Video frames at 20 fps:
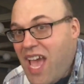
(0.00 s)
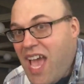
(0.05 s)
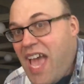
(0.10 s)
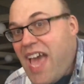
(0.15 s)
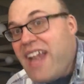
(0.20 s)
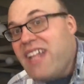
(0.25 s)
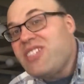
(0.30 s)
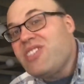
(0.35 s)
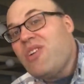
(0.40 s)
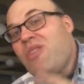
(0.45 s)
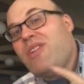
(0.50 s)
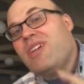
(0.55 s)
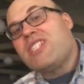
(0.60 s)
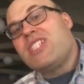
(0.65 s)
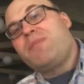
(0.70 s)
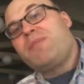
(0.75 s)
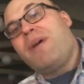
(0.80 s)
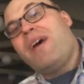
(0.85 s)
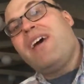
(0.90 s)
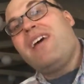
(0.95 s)
At his own
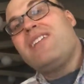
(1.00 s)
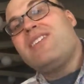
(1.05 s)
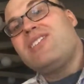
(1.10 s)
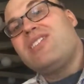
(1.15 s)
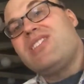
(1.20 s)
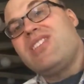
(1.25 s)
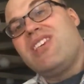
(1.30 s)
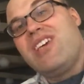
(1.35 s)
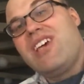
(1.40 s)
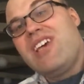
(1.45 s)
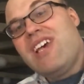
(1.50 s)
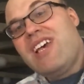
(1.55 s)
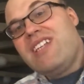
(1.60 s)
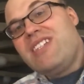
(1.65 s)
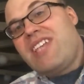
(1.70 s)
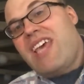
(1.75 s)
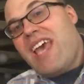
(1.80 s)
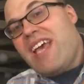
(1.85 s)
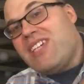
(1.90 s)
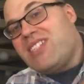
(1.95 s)
expense,
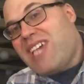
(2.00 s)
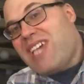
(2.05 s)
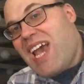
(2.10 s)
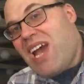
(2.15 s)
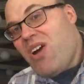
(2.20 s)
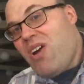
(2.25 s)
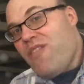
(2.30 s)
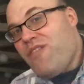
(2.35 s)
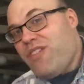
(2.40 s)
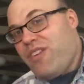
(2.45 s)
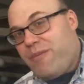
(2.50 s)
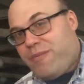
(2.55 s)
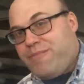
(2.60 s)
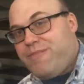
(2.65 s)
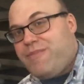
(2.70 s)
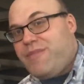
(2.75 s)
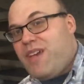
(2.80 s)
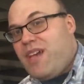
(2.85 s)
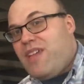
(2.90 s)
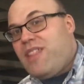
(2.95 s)
takes care of him.
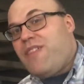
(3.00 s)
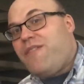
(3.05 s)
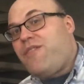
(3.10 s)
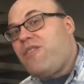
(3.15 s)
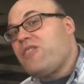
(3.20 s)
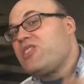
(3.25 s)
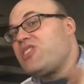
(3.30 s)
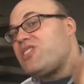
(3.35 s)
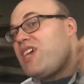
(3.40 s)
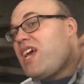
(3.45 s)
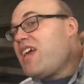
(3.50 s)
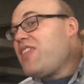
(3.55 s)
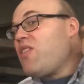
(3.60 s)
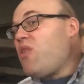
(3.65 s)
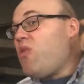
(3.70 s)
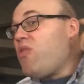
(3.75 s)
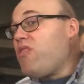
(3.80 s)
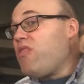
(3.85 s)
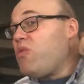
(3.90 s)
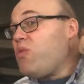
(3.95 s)
The first day, the
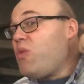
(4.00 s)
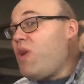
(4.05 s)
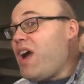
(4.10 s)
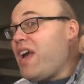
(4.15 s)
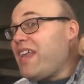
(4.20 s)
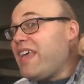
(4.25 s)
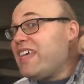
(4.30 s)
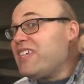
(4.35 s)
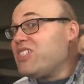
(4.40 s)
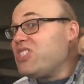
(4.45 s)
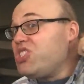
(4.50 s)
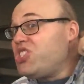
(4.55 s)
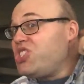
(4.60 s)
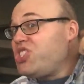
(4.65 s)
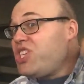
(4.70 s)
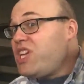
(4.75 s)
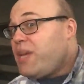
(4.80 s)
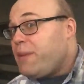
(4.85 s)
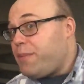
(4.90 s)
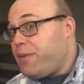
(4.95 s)
oil and wine isn't
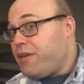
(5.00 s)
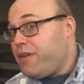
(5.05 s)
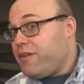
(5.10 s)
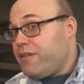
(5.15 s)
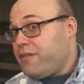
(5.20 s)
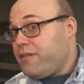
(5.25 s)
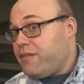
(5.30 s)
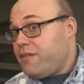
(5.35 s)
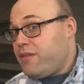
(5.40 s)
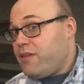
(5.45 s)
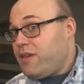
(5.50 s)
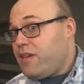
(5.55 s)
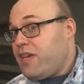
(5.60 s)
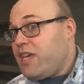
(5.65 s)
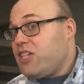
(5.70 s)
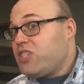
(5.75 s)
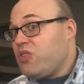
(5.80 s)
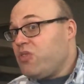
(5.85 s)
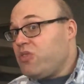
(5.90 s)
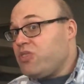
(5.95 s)
cheap.
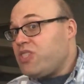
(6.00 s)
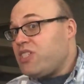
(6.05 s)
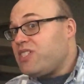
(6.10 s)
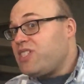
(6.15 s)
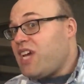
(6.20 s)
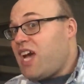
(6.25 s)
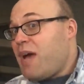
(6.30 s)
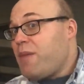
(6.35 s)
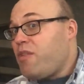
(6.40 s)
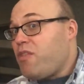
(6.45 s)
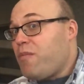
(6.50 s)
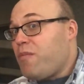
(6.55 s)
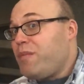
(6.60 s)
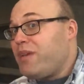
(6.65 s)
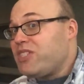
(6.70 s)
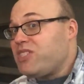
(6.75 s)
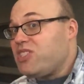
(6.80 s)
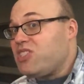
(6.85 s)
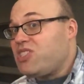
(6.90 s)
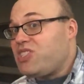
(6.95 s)
He's losing time over
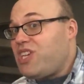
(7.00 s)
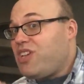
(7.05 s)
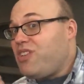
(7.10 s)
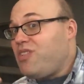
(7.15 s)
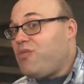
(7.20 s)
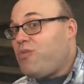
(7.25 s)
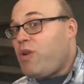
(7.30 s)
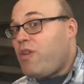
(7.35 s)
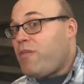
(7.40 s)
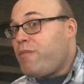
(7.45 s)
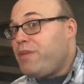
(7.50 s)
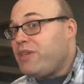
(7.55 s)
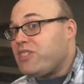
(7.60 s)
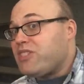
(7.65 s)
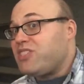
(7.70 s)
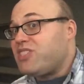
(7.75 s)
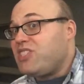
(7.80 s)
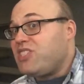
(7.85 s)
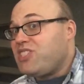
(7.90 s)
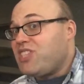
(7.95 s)
business deal, whatever
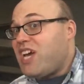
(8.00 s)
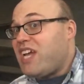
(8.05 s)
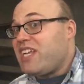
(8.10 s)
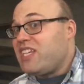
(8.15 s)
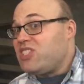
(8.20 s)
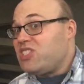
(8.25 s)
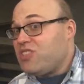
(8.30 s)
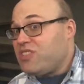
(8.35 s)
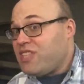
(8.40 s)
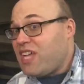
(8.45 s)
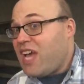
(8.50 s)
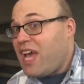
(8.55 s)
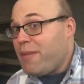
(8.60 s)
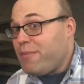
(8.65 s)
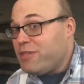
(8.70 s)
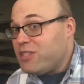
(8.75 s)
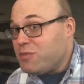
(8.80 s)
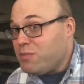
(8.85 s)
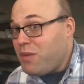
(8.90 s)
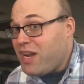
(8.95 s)
business he's on. He's, time
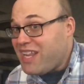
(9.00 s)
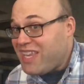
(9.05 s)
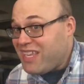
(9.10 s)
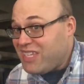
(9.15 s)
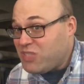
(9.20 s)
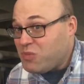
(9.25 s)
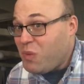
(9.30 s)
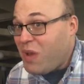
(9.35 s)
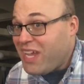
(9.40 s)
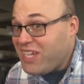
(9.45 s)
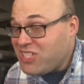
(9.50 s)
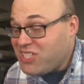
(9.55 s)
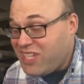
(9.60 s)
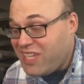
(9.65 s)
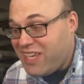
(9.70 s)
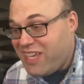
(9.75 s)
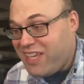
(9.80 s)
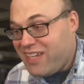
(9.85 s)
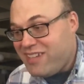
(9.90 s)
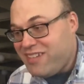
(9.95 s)
is money. He's
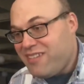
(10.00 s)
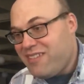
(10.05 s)
wasting it.